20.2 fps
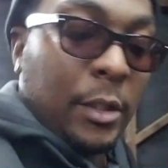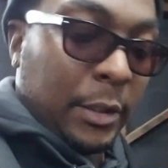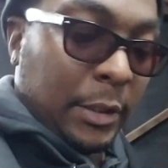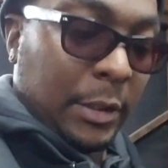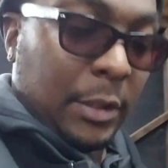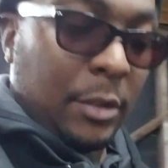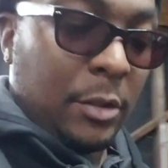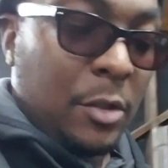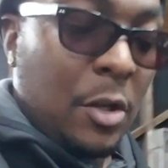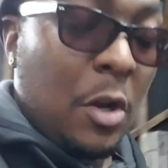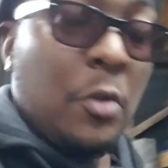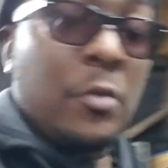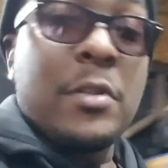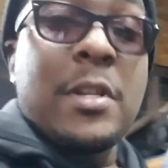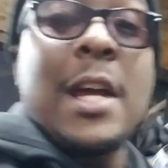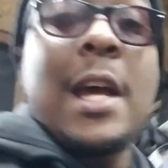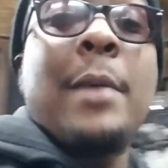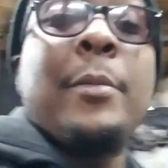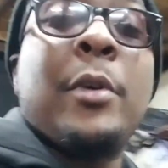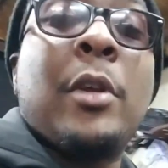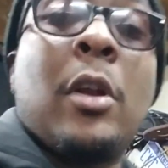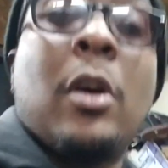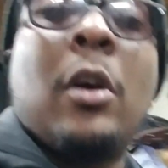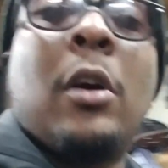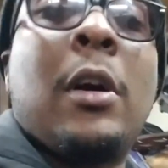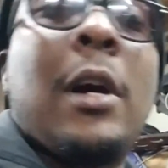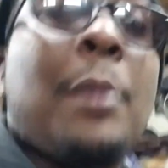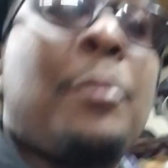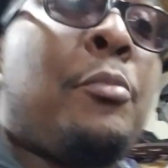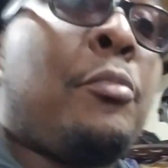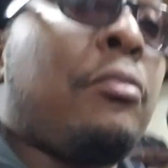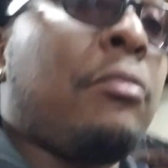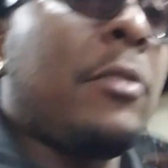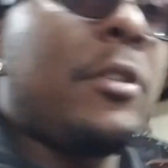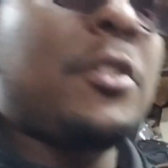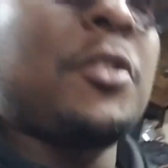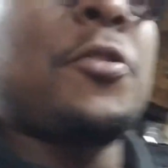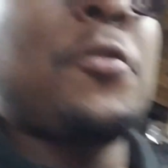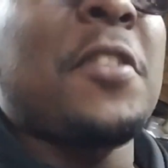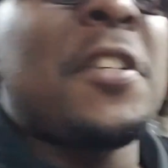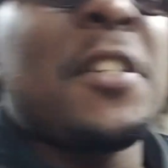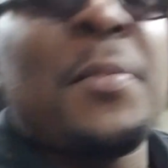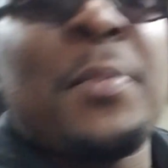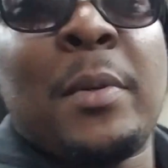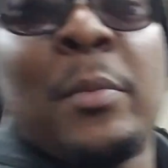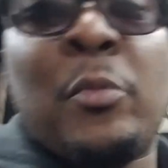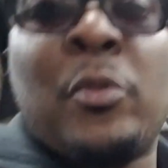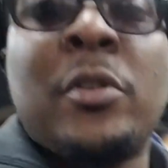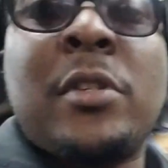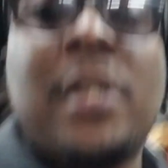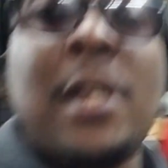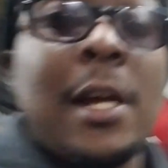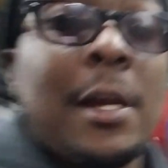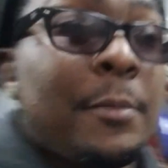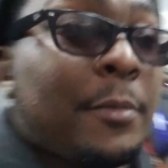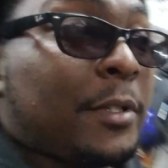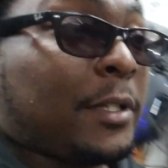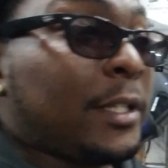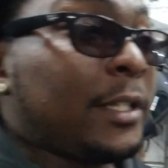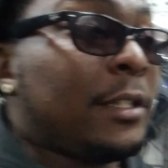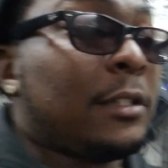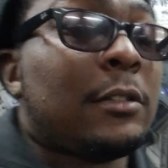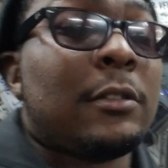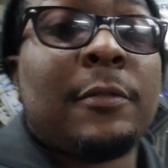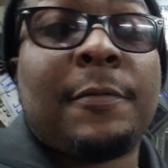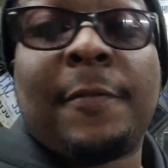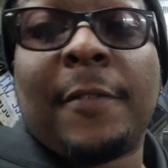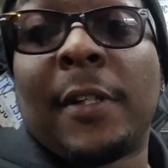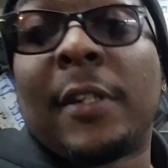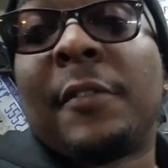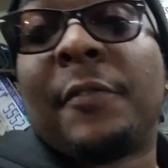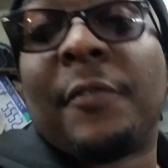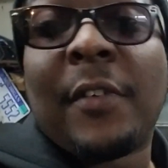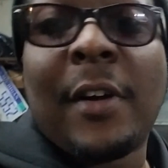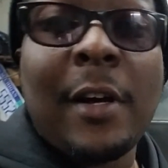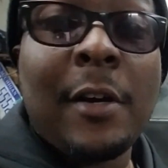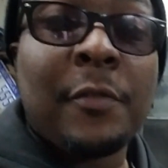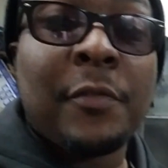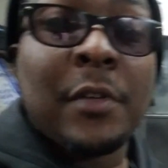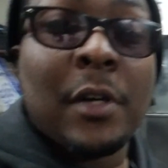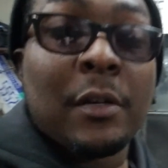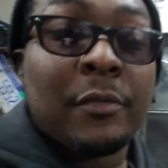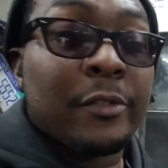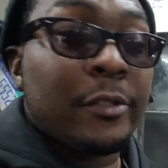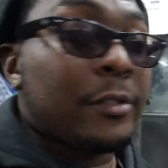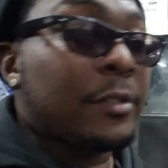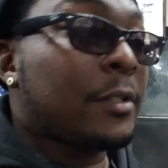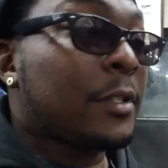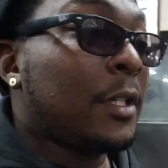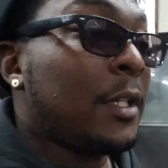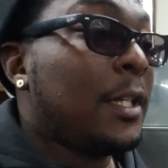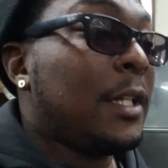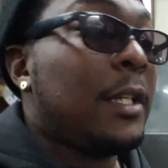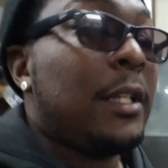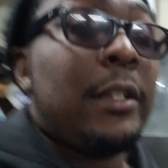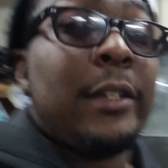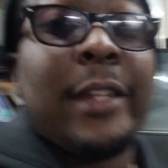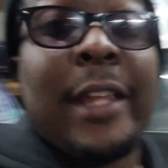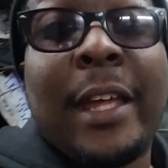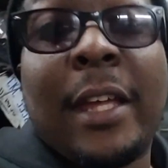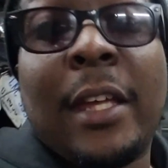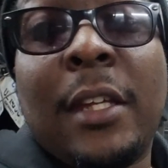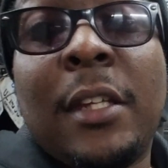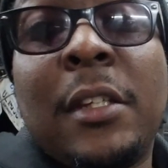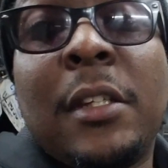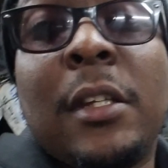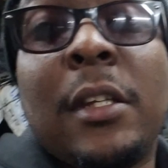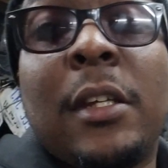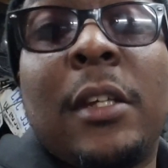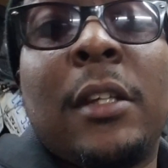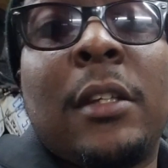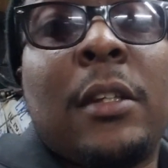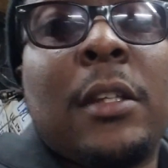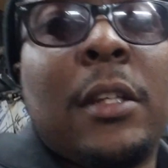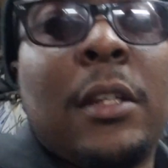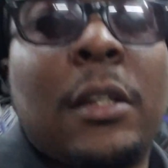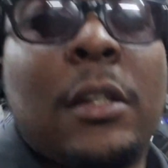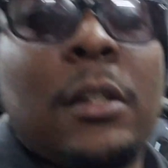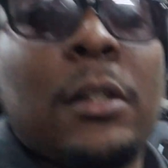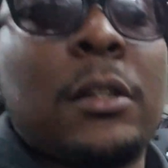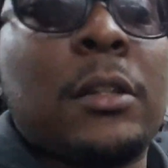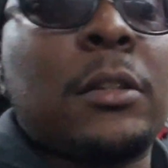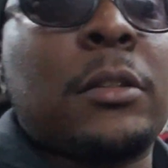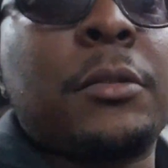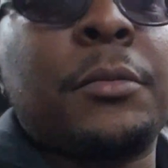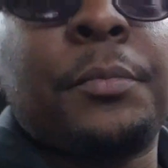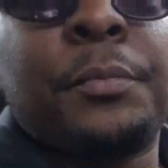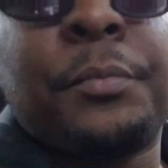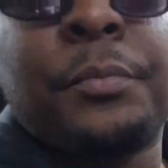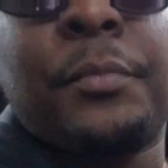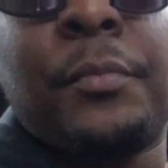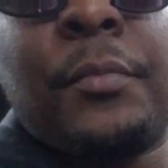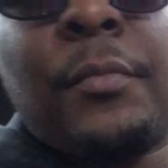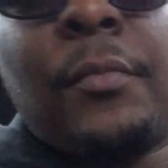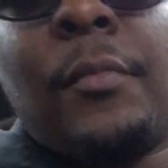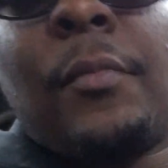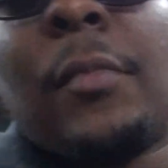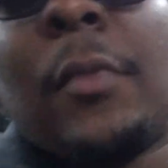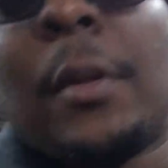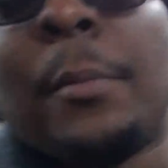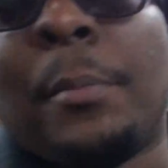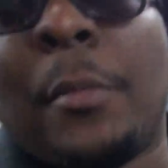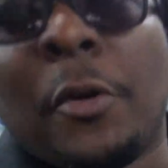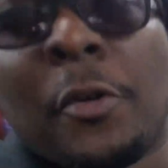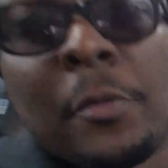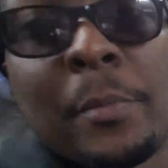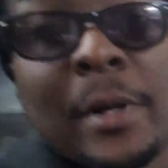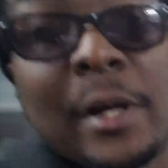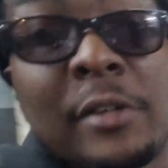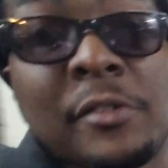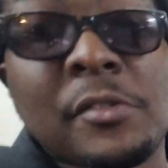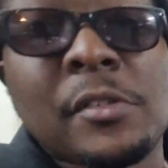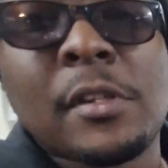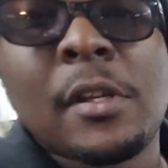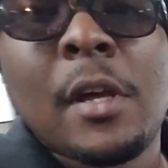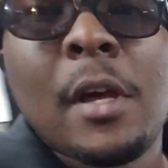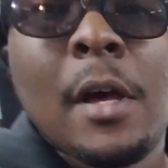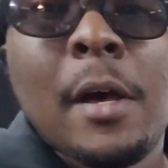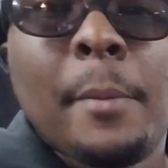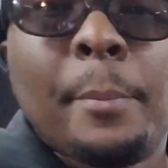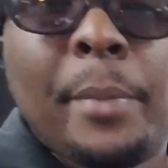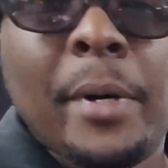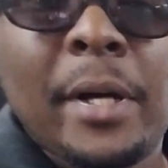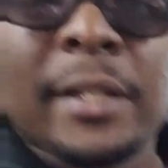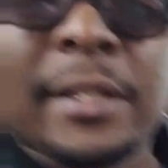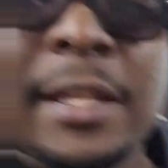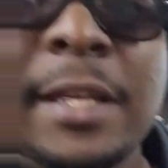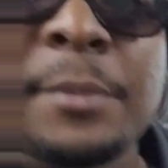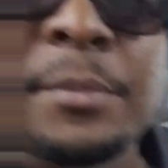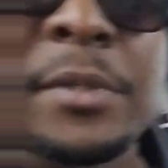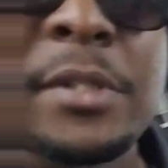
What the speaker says: no time at all. I'm pretty sure I spent more time cleaning the fucking valve covers than he did the motor mounts. But that being